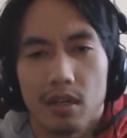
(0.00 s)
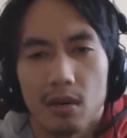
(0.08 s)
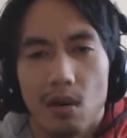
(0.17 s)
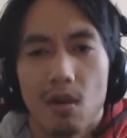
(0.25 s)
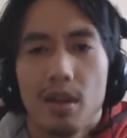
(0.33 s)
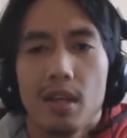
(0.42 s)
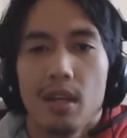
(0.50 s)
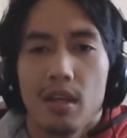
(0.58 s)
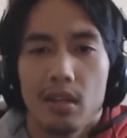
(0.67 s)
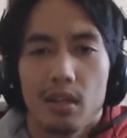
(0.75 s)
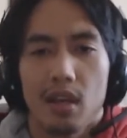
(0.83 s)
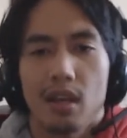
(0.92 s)
all,
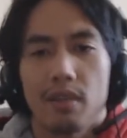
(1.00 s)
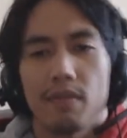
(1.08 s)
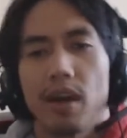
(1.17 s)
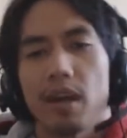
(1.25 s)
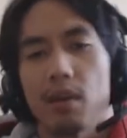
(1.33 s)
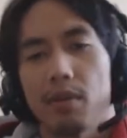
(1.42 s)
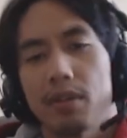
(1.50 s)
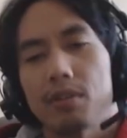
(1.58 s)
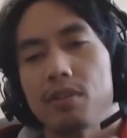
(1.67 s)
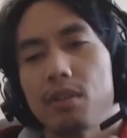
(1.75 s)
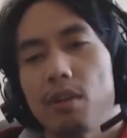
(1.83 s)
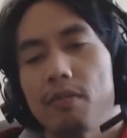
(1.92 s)
you got to evaluate
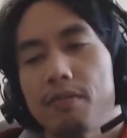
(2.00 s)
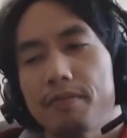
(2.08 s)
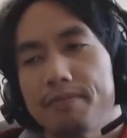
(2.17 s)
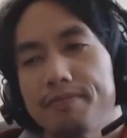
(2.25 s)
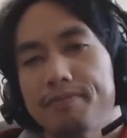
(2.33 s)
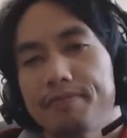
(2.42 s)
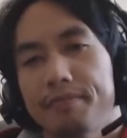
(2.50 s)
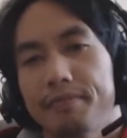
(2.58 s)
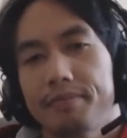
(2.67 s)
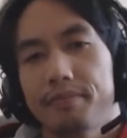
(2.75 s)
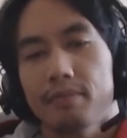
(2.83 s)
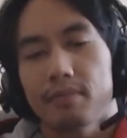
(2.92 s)
yourself,
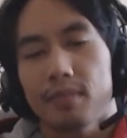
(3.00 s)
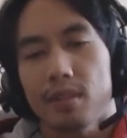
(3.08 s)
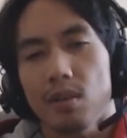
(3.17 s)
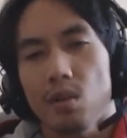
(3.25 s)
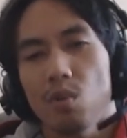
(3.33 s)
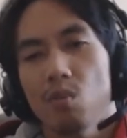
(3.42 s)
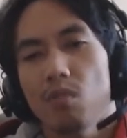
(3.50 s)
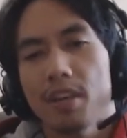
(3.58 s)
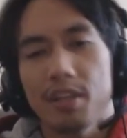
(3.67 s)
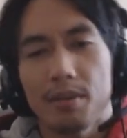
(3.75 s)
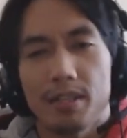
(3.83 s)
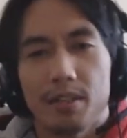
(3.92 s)
what
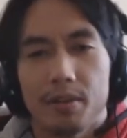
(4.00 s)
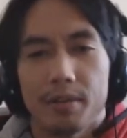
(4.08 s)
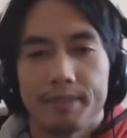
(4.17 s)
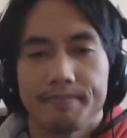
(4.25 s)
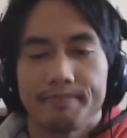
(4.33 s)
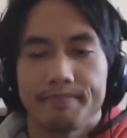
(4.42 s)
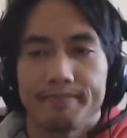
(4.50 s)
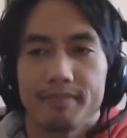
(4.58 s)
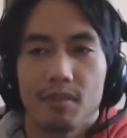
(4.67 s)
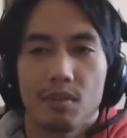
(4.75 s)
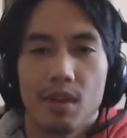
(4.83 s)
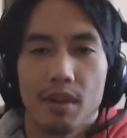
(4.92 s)
you've been doing
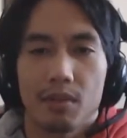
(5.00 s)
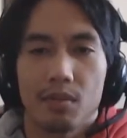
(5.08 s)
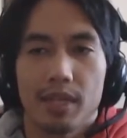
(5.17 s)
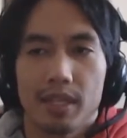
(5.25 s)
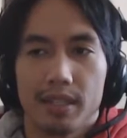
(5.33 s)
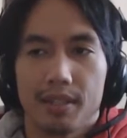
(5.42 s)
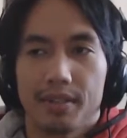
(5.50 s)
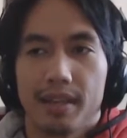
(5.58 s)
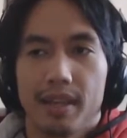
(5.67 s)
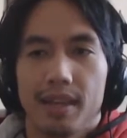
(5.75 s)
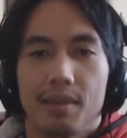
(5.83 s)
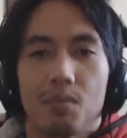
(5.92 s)
throughout the week,
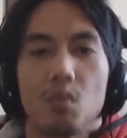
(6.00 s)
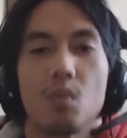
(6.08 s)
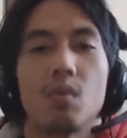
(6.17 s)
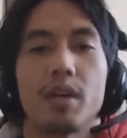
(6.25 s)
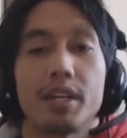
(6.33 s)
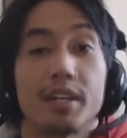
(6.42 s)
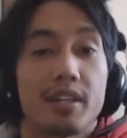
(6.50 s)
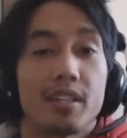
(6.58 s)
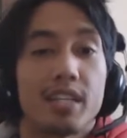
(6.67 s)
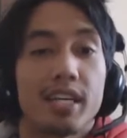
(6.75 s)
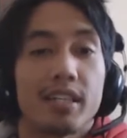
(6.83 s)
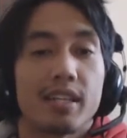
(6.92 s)
and what you're going
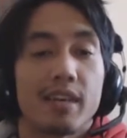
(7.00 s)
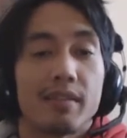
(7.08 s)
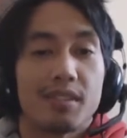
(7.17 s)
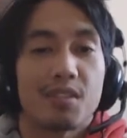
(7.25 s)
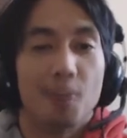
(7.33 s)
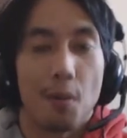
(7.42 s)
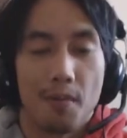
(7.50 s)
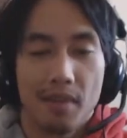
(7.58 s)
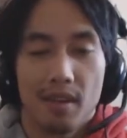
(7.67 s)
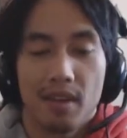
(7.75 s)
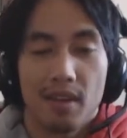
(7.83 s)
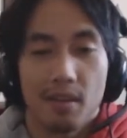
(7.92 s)
to change out of it. So,
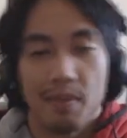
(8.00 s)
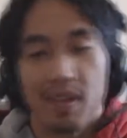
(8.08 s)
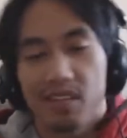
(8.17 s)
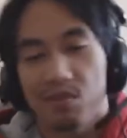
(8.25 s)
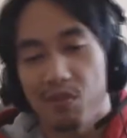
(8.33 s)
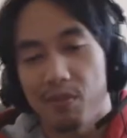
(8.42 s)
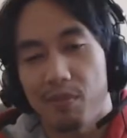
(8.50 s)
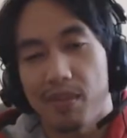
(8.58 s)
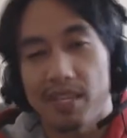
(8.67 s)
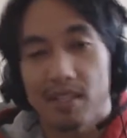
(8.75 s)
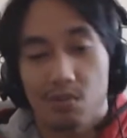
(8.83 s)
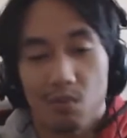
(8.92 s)
biggest one for
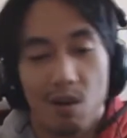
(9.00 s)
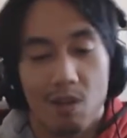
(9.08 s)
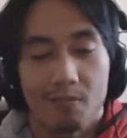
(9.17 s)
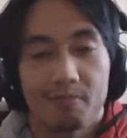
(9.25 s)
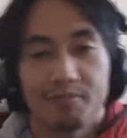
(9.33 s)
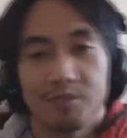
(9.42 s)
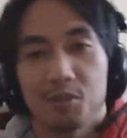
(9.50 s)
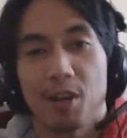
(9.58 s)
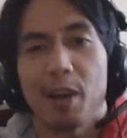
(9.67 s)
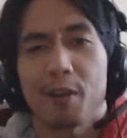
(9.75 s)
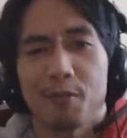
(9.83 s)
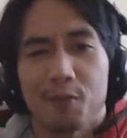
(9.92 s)
me is, well,
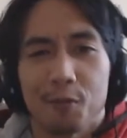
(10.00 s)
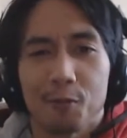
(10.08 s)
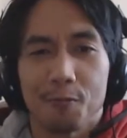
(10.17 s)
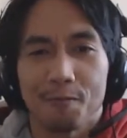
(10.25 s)
track your food.